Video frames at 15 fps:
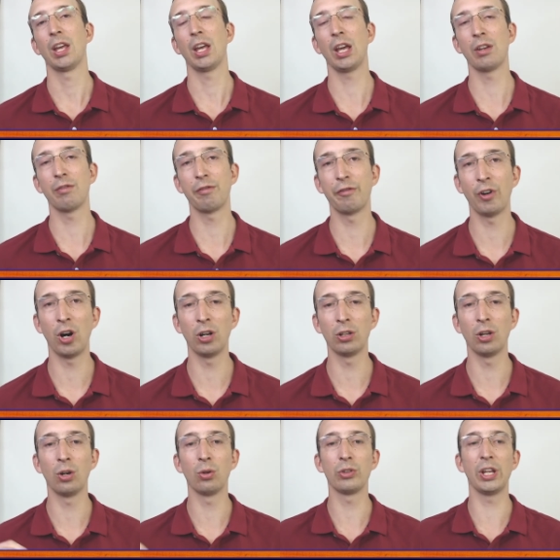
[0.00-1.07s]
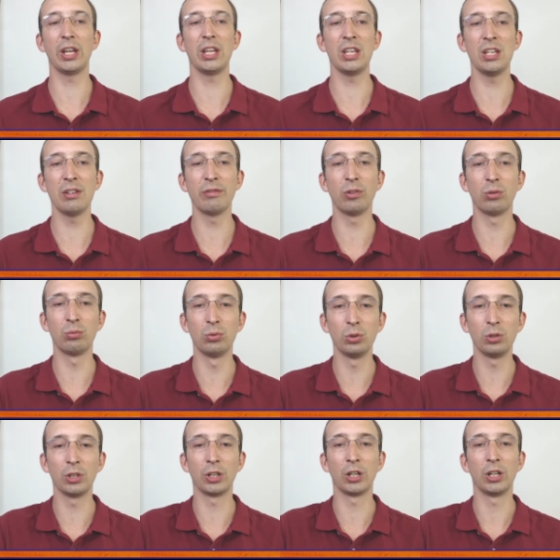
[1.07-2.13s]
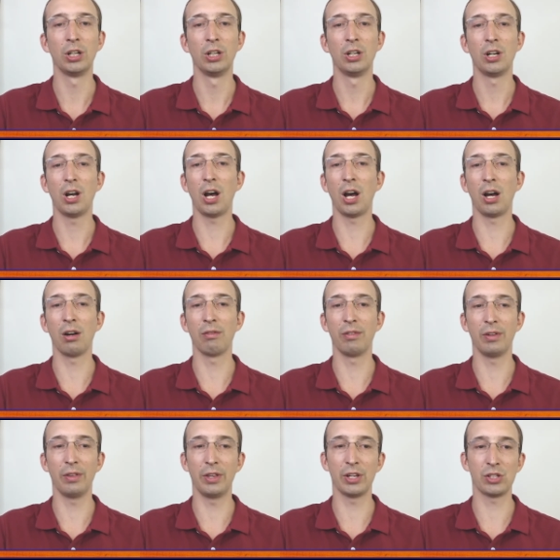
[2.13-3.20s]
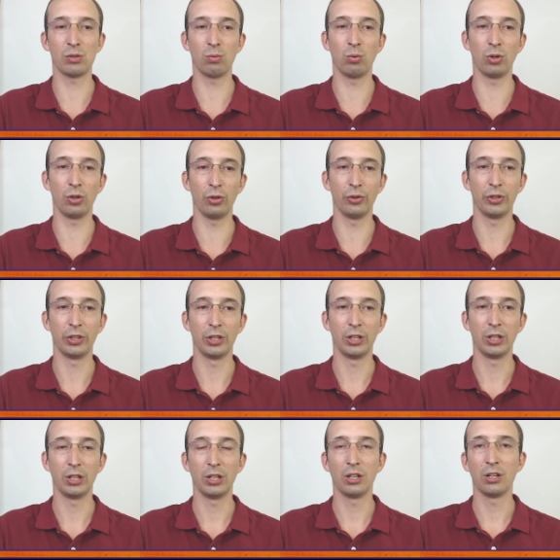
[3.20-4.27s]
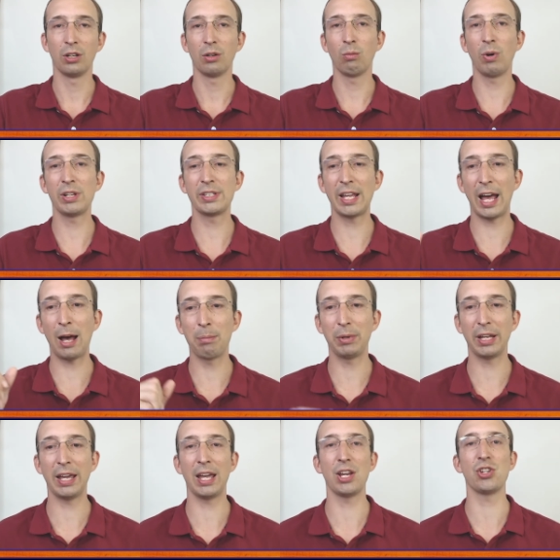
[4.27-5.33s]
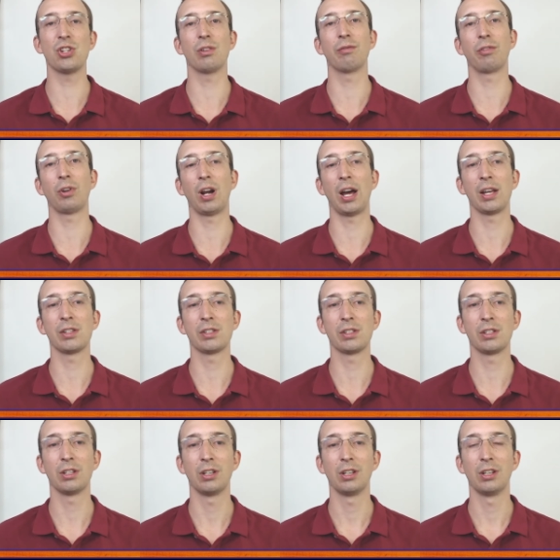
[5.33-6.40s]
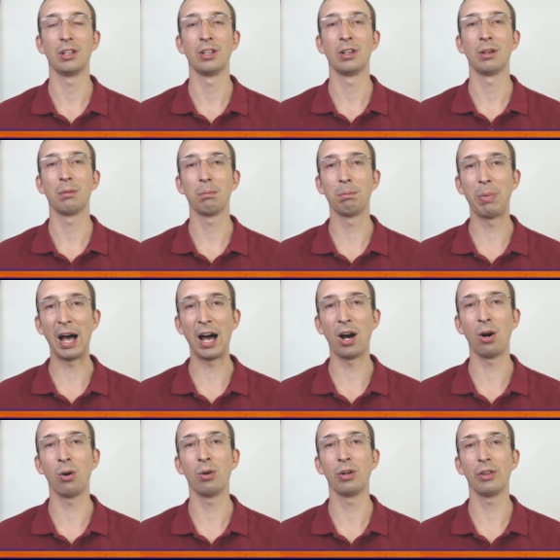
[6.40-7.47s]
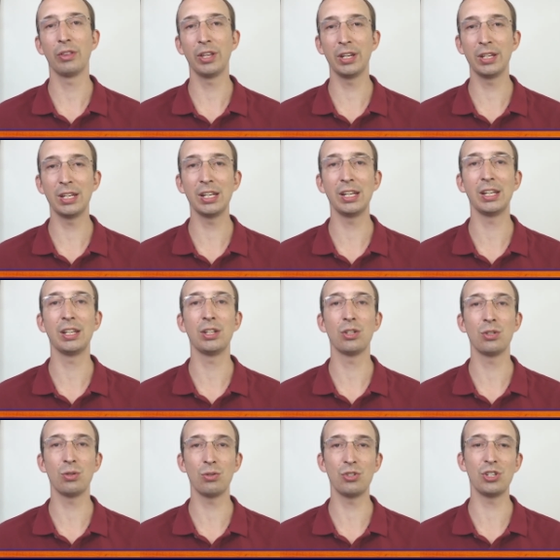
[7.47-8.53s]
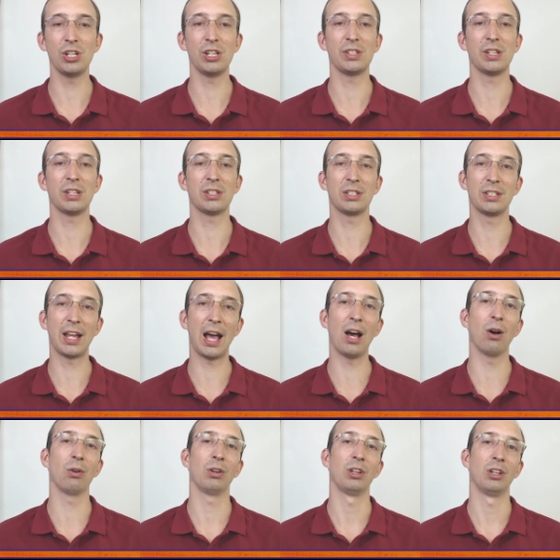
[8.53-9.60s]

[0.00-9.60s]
and follow the evil ruler of this world. What's the application for us? Bow the knee to Jesus now.